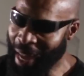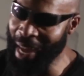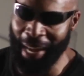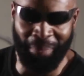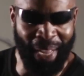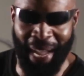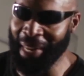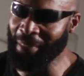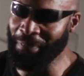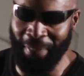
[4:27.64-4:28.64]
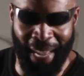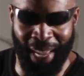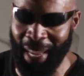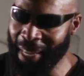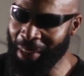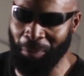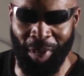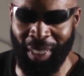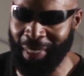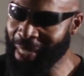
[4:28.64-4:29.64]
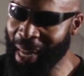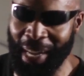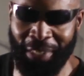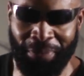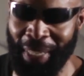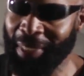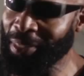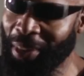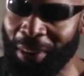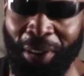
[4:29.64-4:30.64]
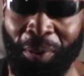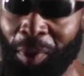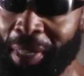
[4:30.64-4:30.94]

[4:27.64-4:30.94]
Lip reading: I am not a fan of one size fits all